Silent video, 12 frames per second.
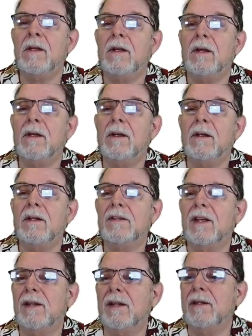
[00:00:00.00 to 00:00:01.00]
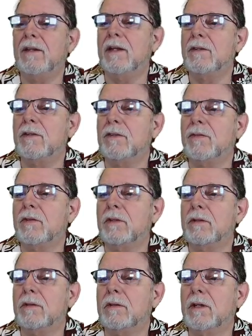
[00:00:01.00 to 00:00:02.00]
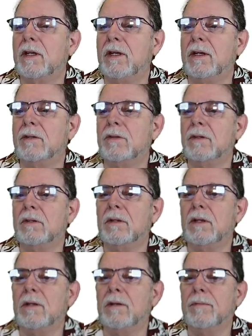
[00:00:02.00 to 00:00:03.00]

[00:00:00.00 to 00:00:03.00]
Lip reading: Yeah, let's highlight that just for kicks. Okay.